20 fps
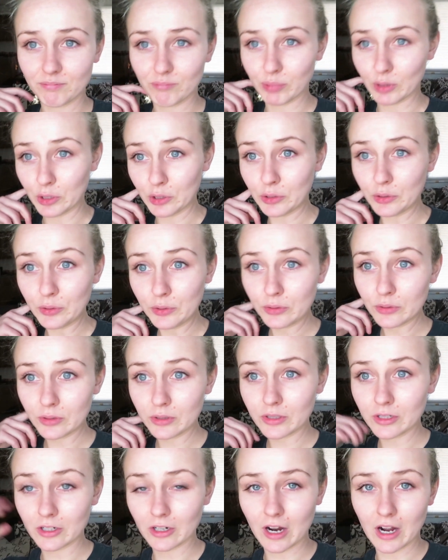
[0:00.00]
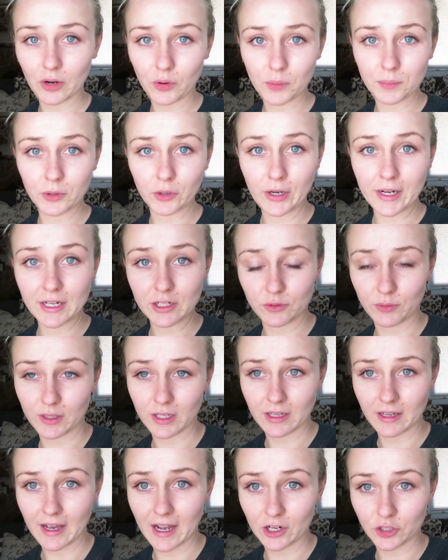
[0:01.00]
blue or aquamarine is what
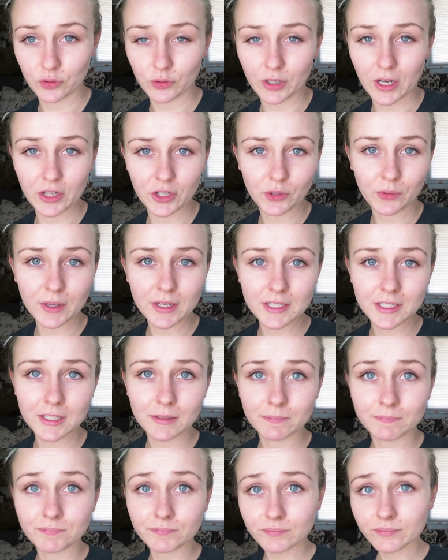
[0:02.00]
the actual color was.